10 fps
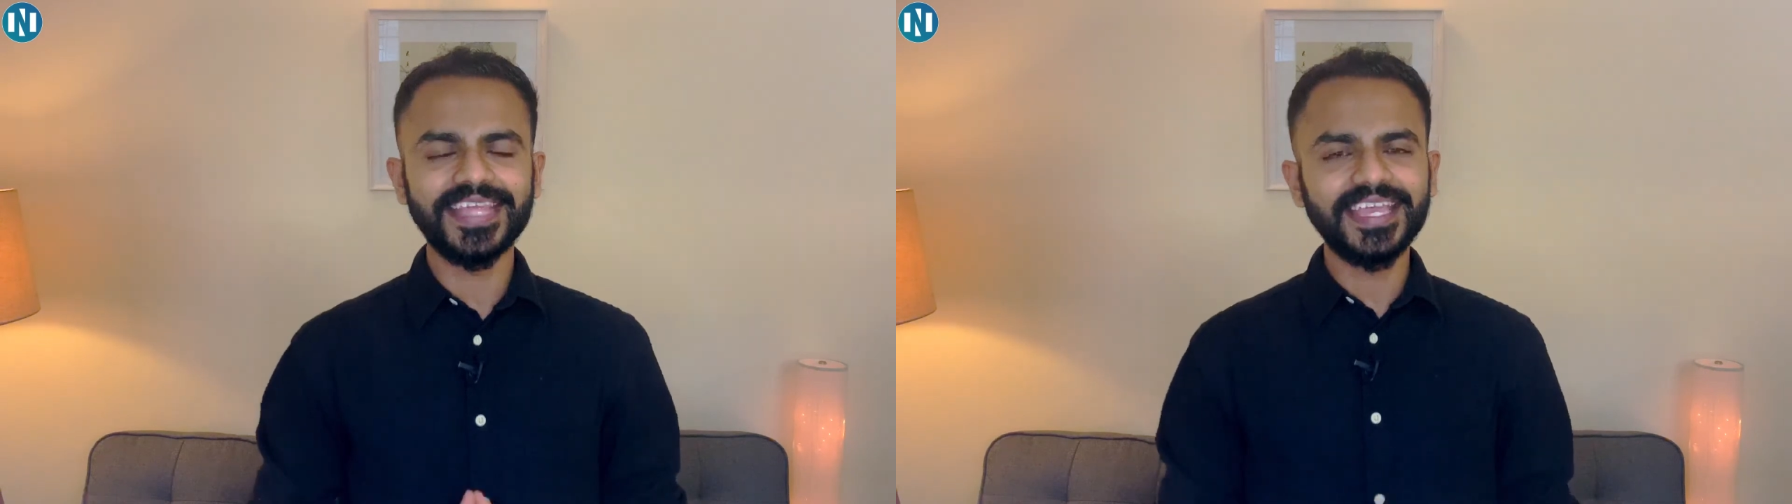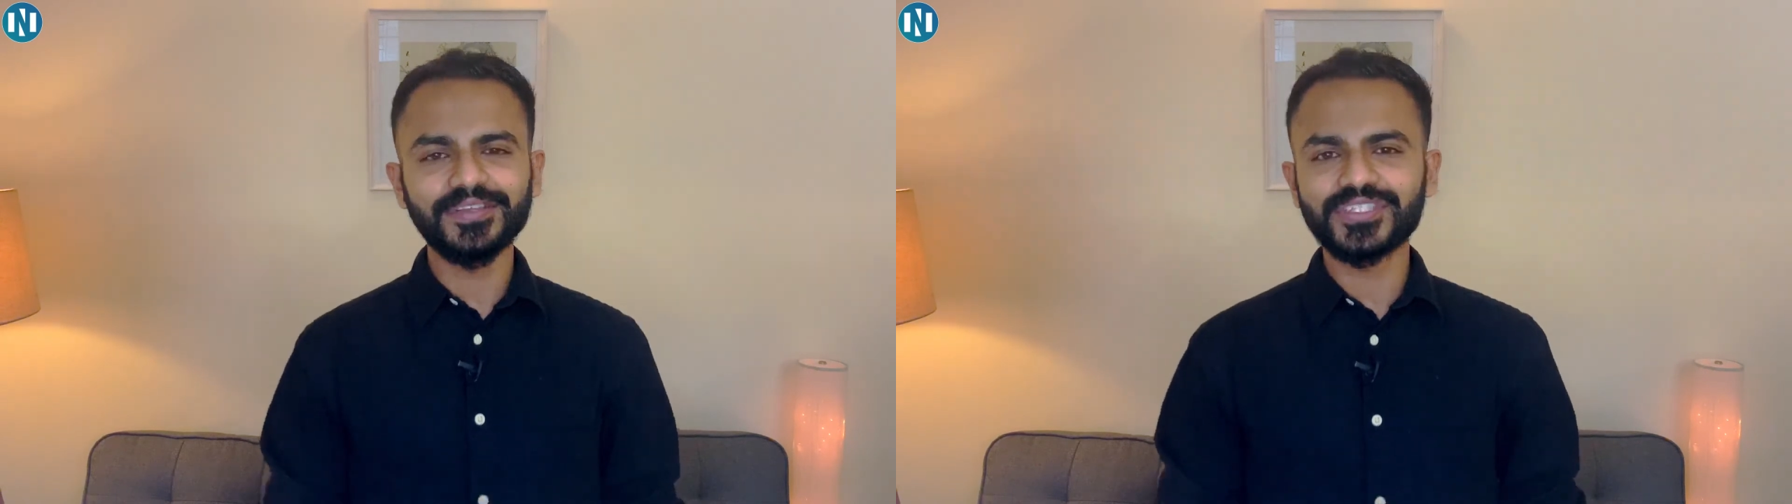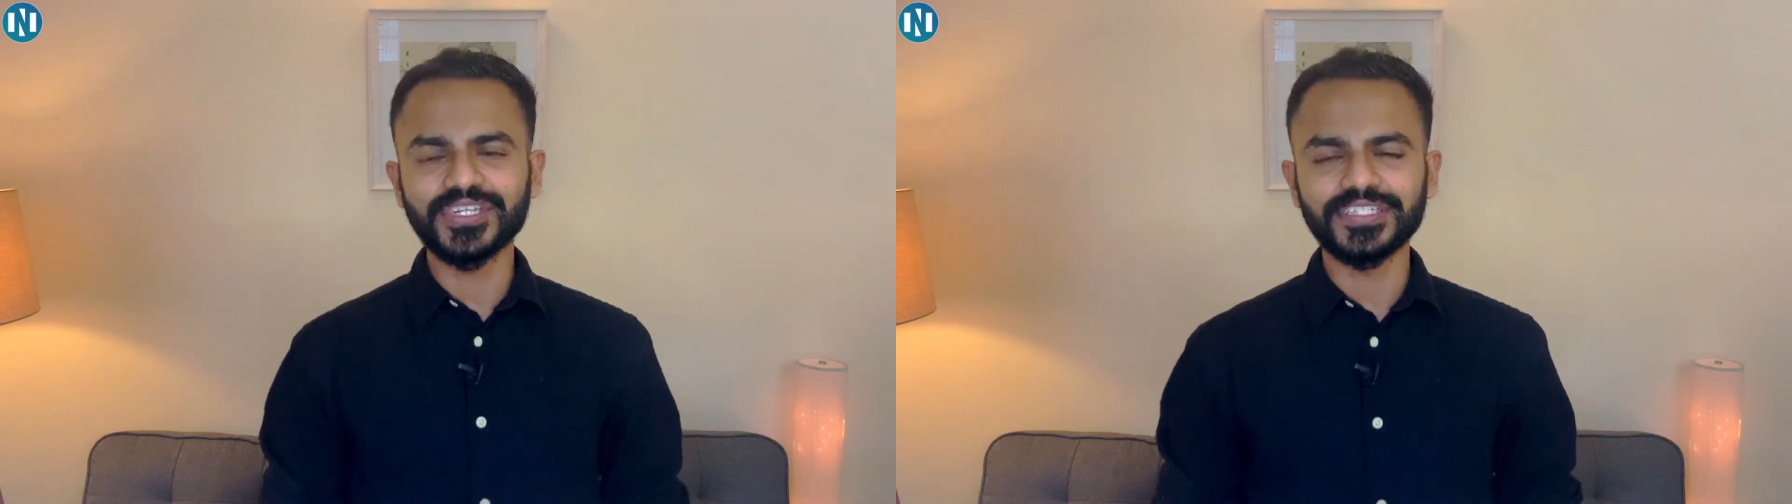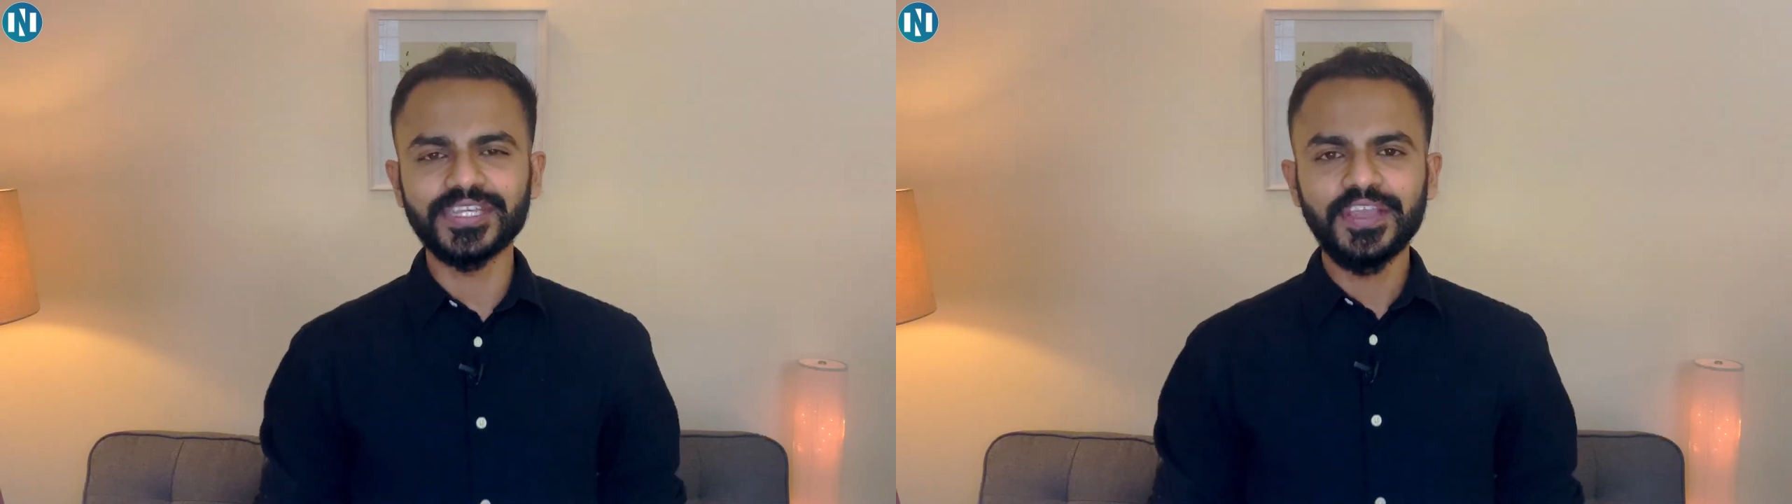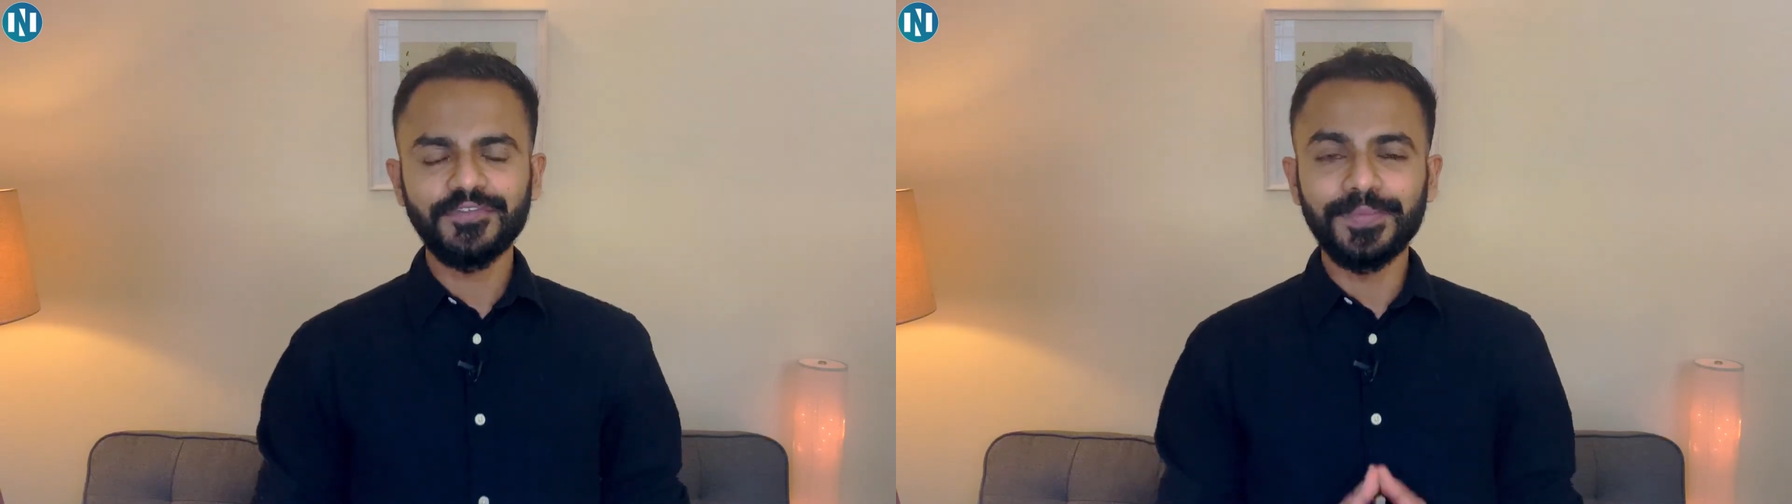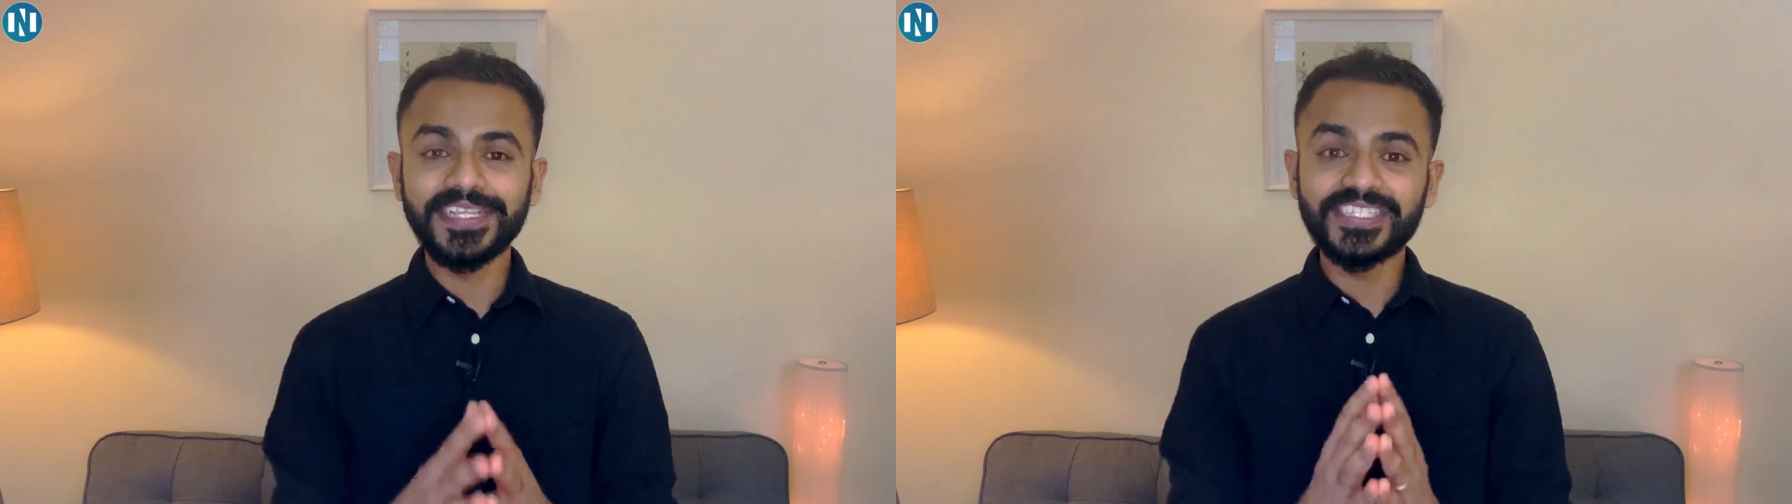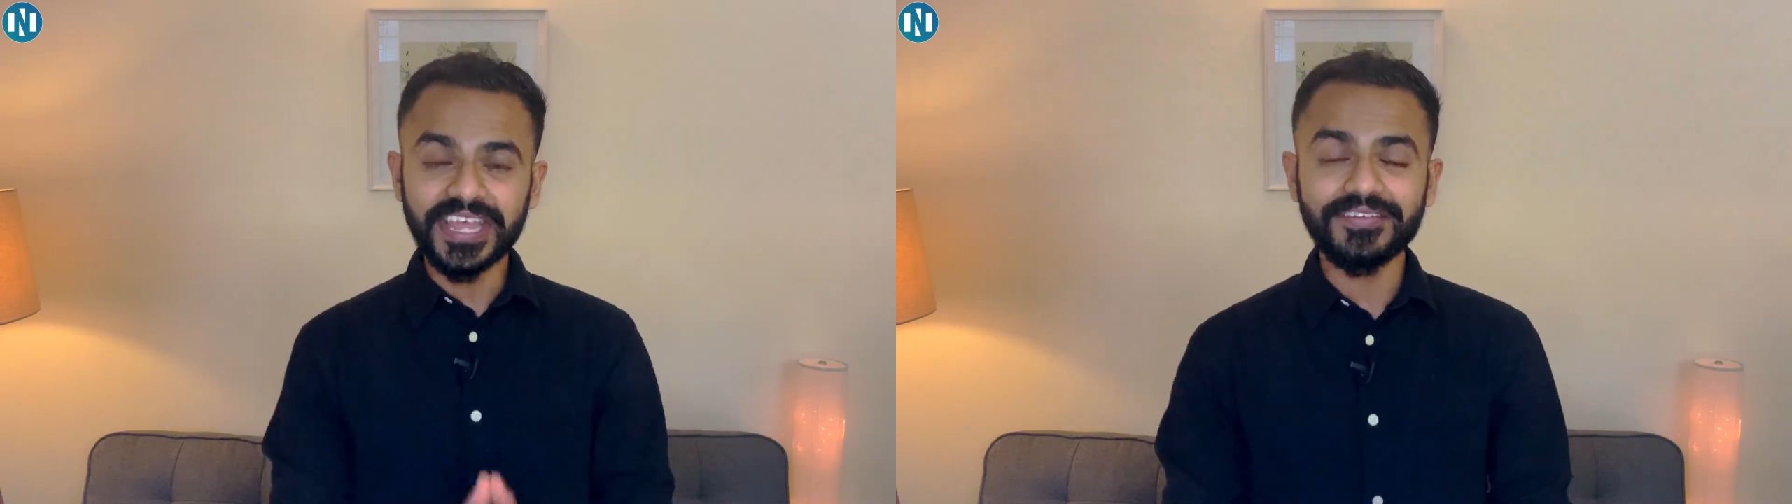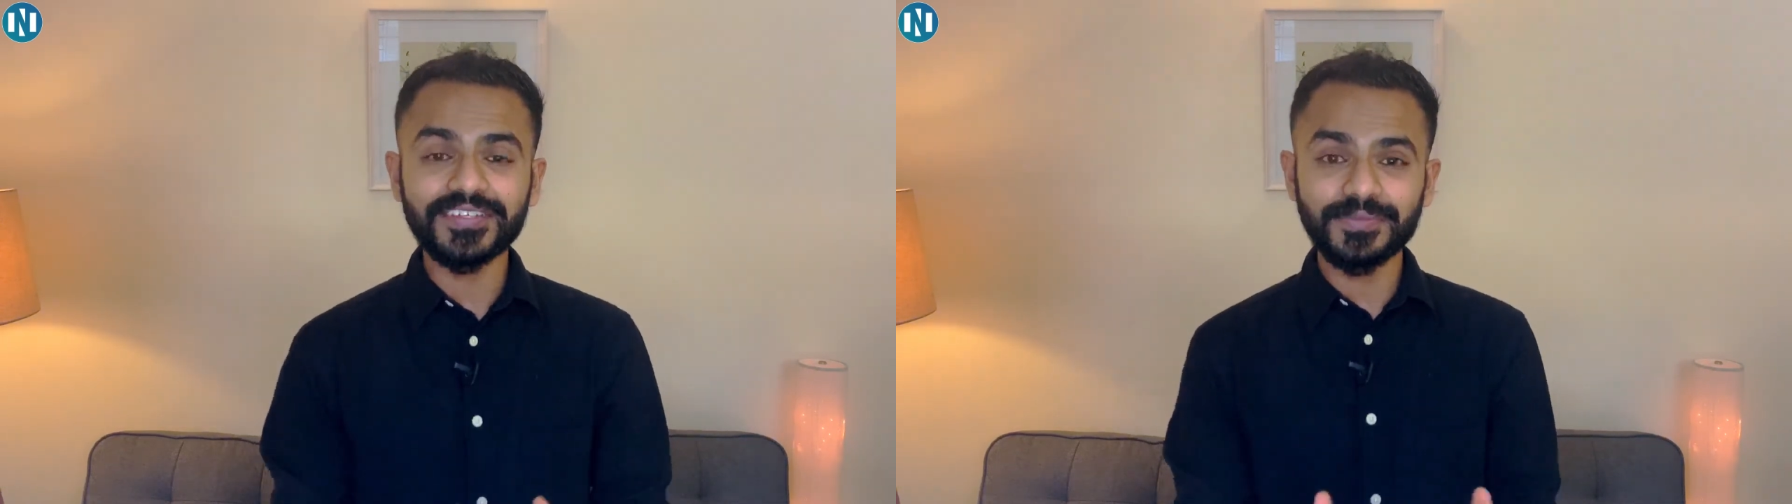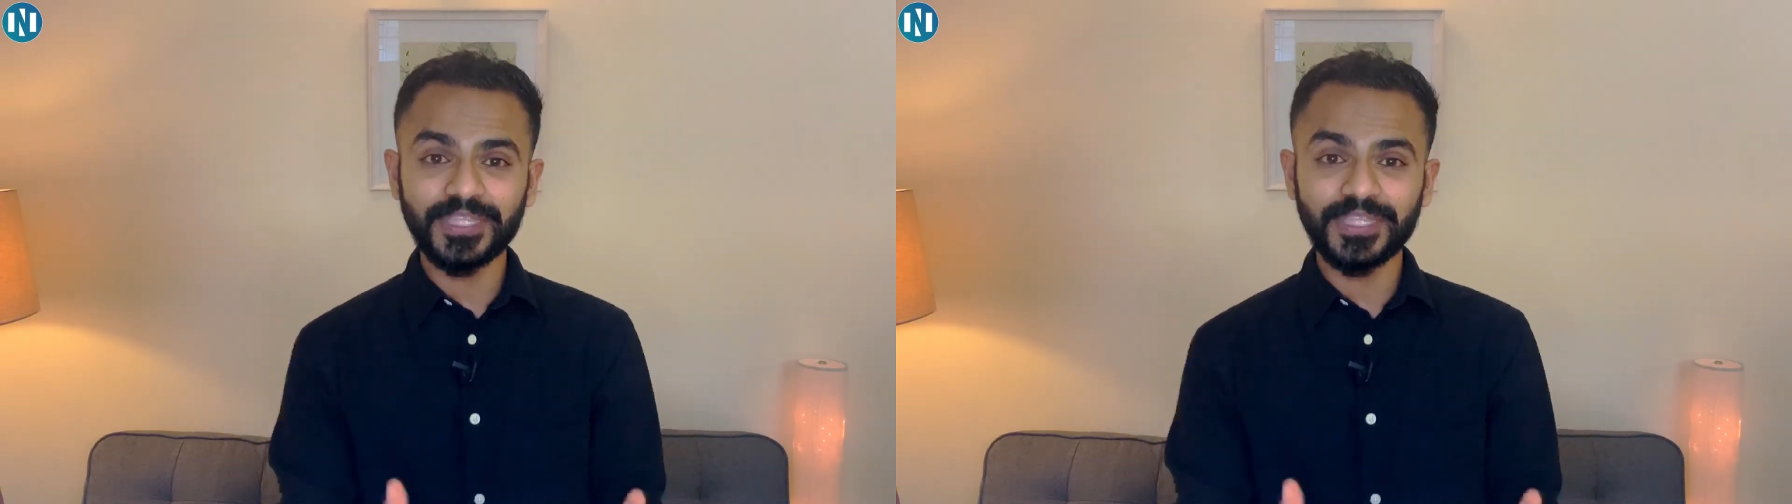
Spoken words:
Thank you, church, for being generous